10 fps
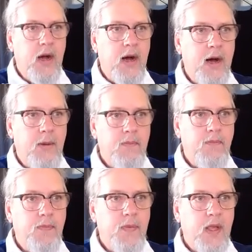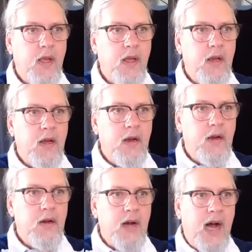
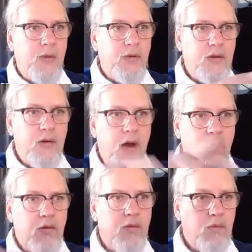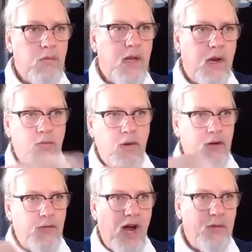I would go,
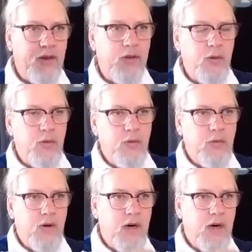round robin, do